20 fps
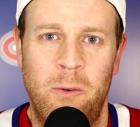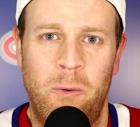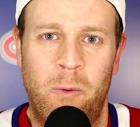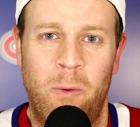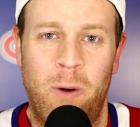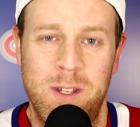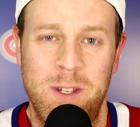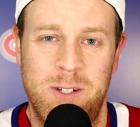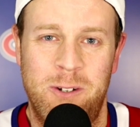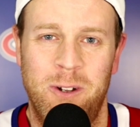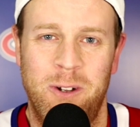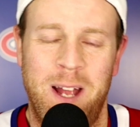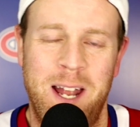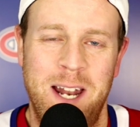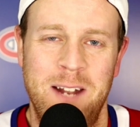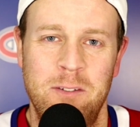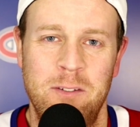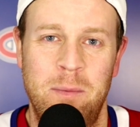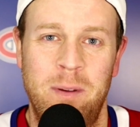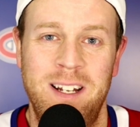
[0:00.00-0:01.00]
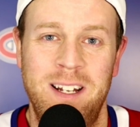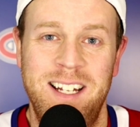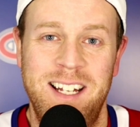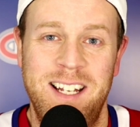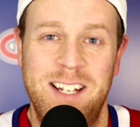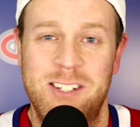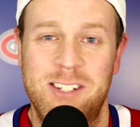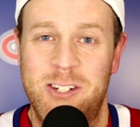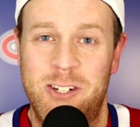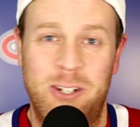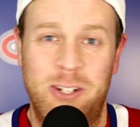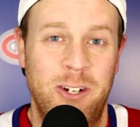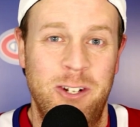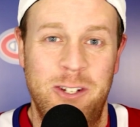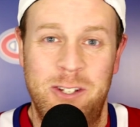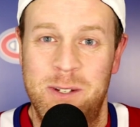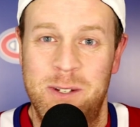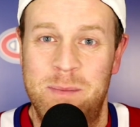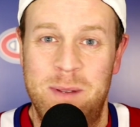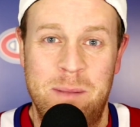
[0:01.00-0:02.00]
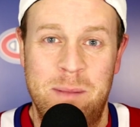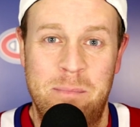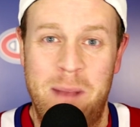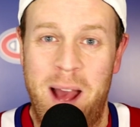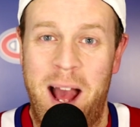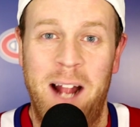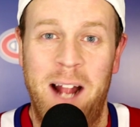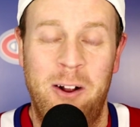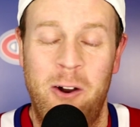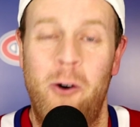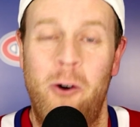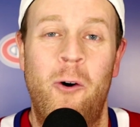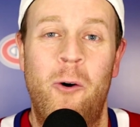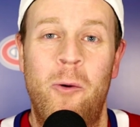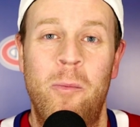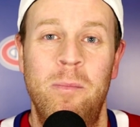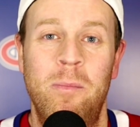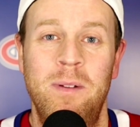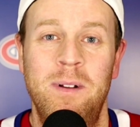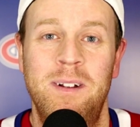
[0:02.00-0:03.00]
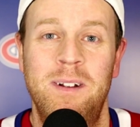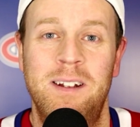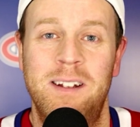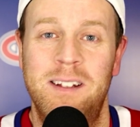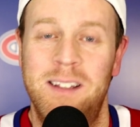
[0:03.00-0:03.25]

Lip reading: What's going on, everybody? It is good to be back home.